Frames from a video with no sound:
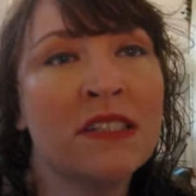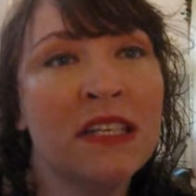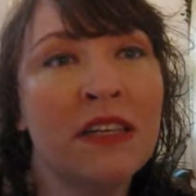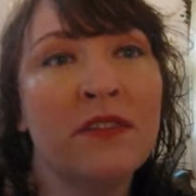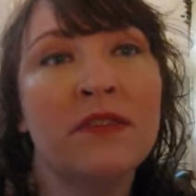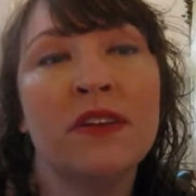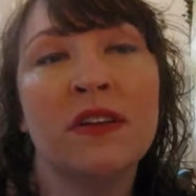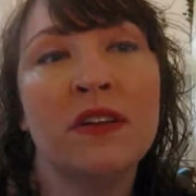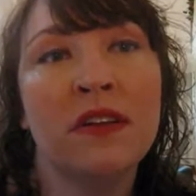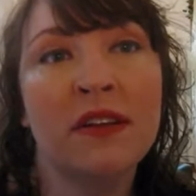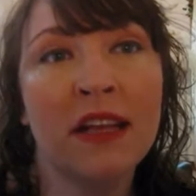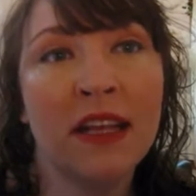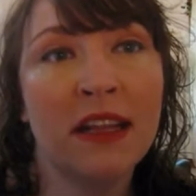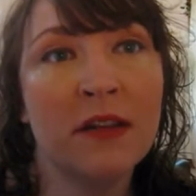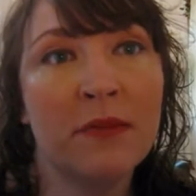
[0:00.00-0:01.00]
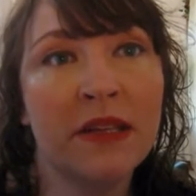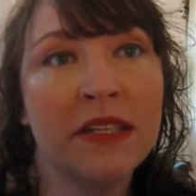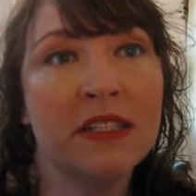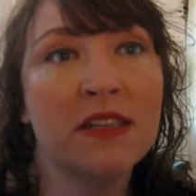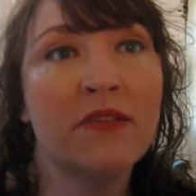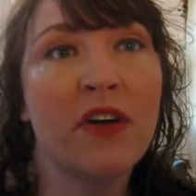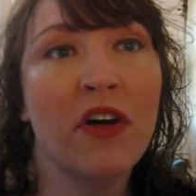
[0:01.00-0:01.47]
even in the
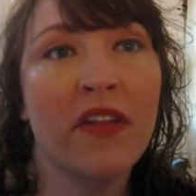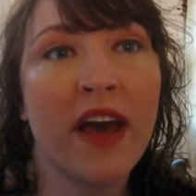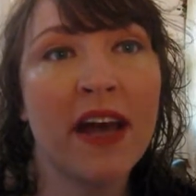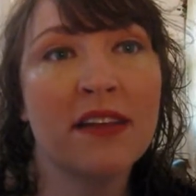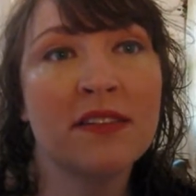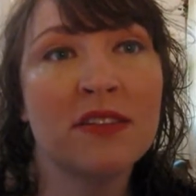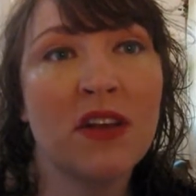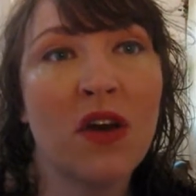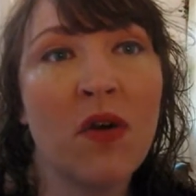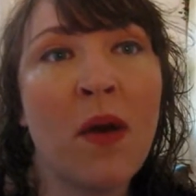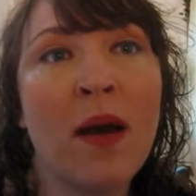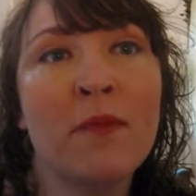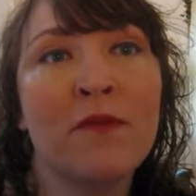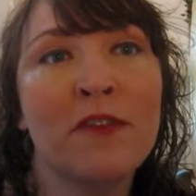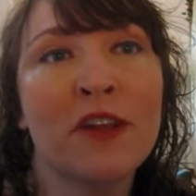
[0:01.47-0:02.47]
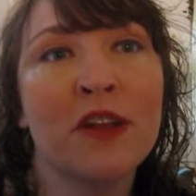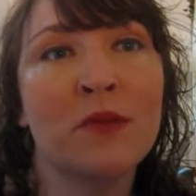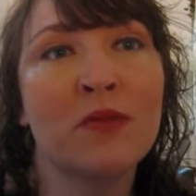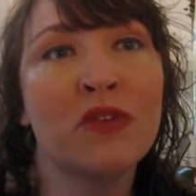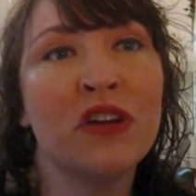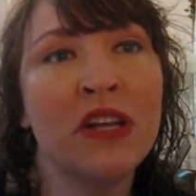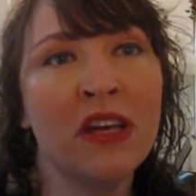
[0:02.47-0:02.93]
midst of all that. So I'm
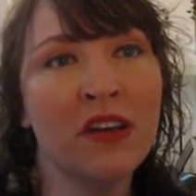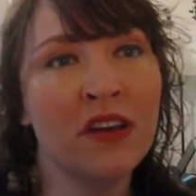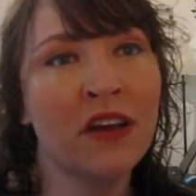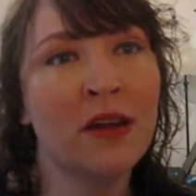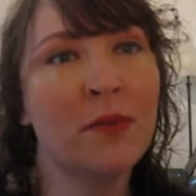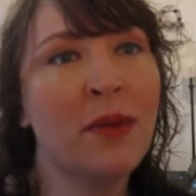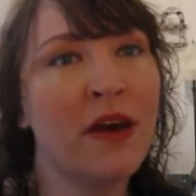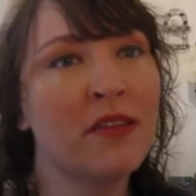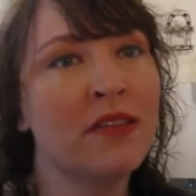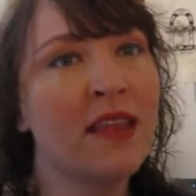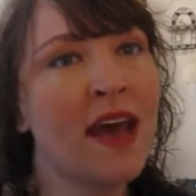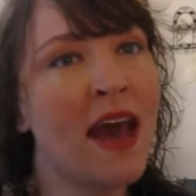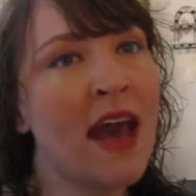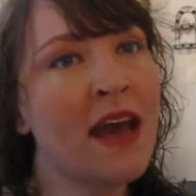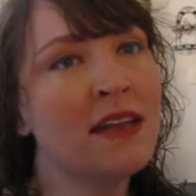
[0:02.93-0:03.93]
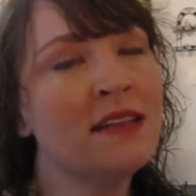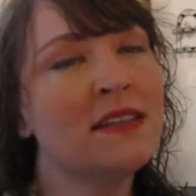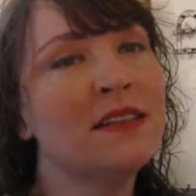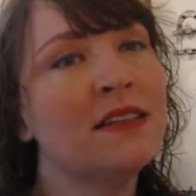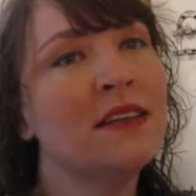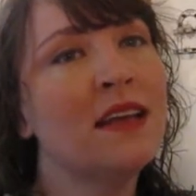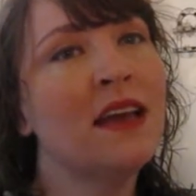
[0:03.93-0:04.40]
feeling pretty good about
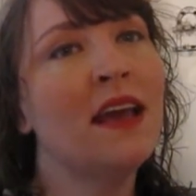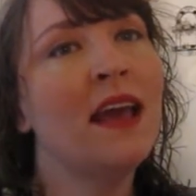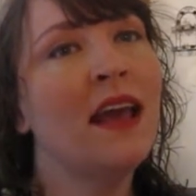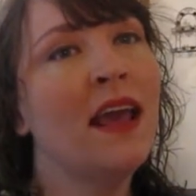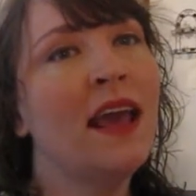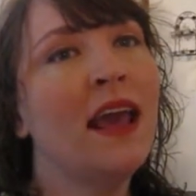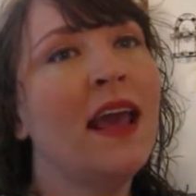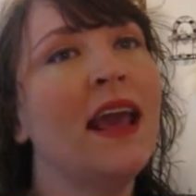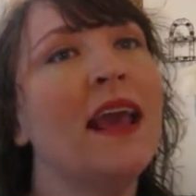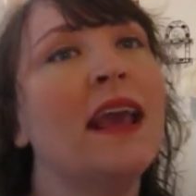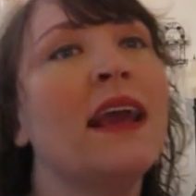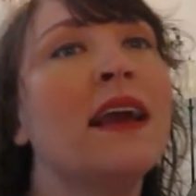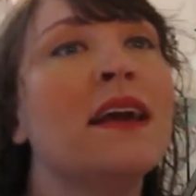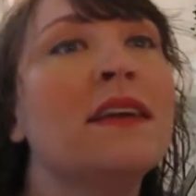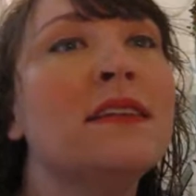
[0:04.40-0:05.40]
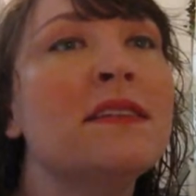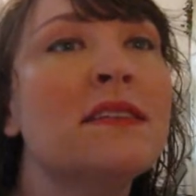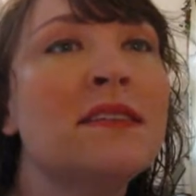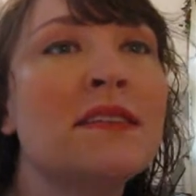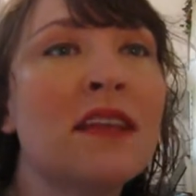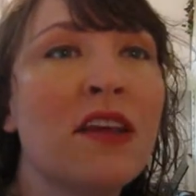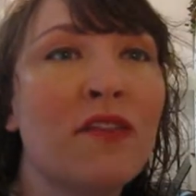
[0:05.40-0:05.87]
that.
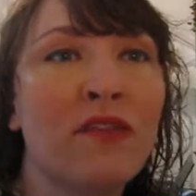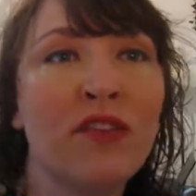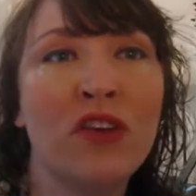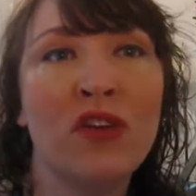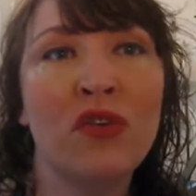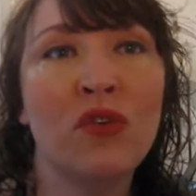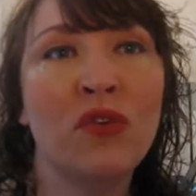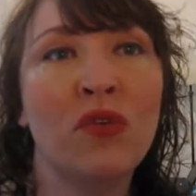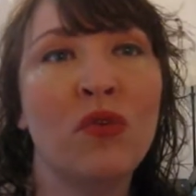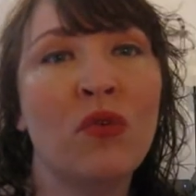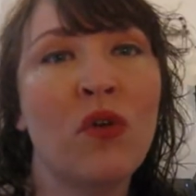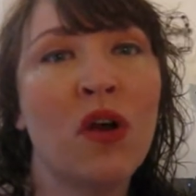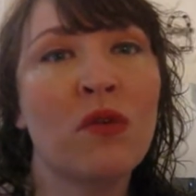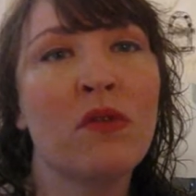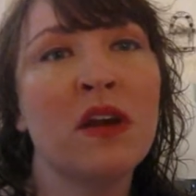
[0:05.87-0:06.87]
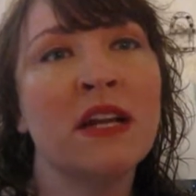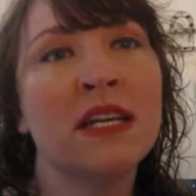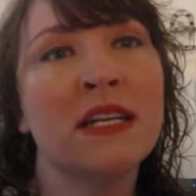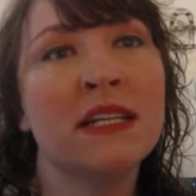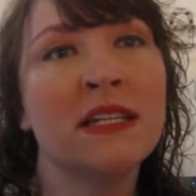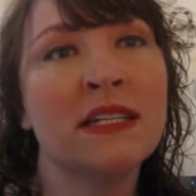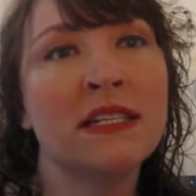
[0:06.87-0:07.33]
And if you are
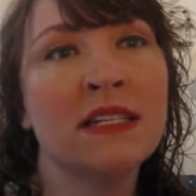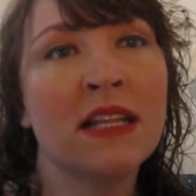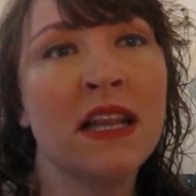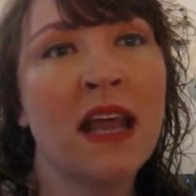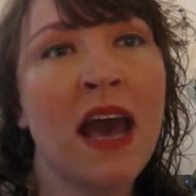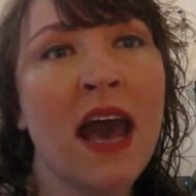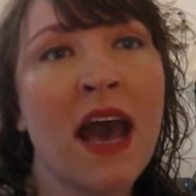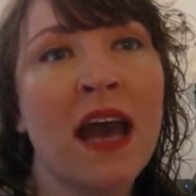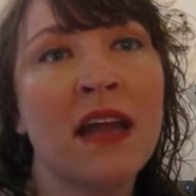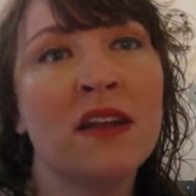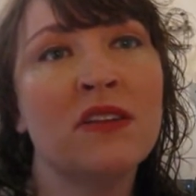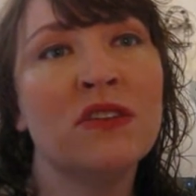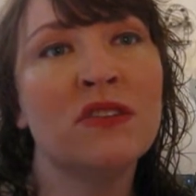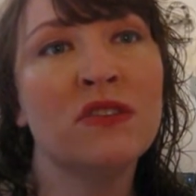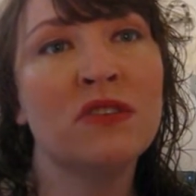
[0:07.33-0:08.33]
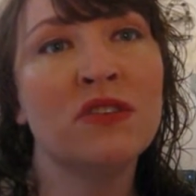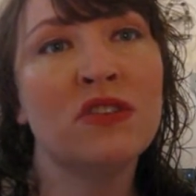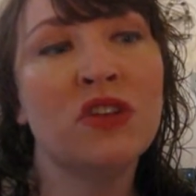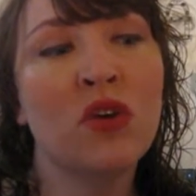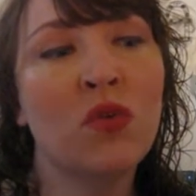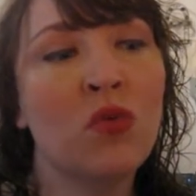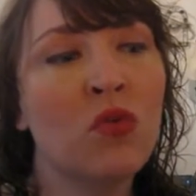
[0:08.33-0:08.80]
running into that,
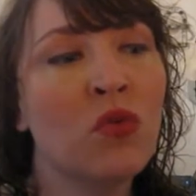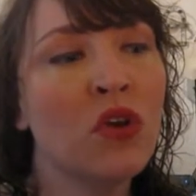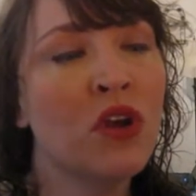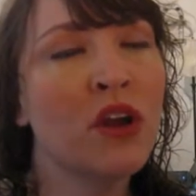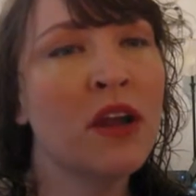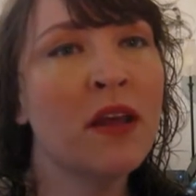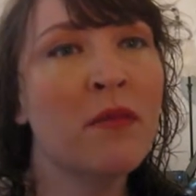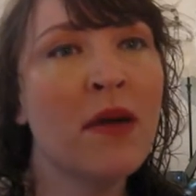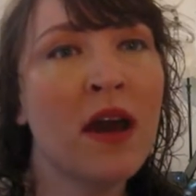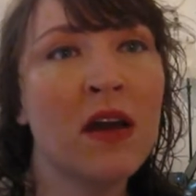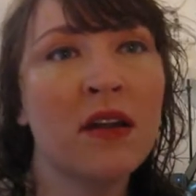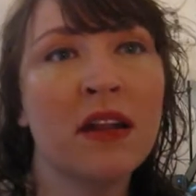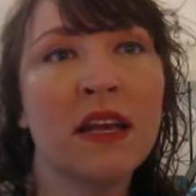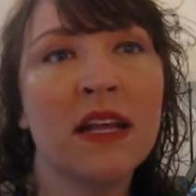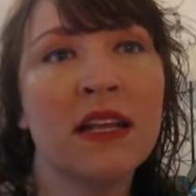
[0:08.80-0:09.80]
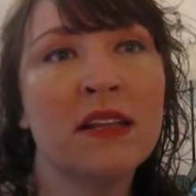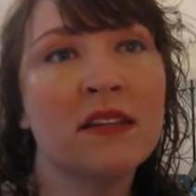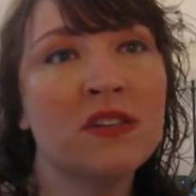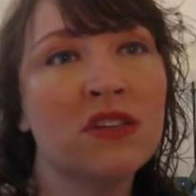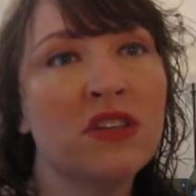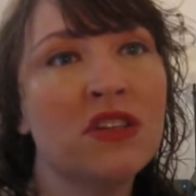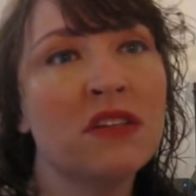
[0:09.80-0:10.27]
don't worry about it.
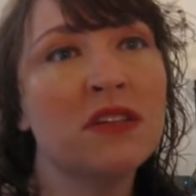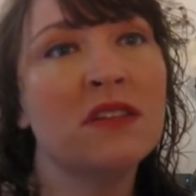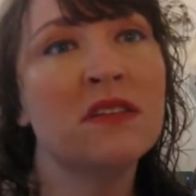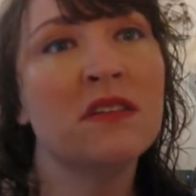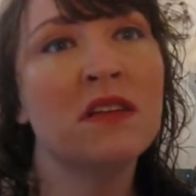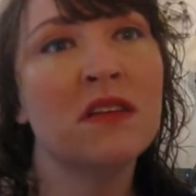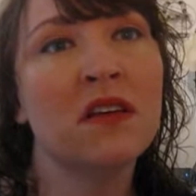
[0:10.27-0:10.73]
It's just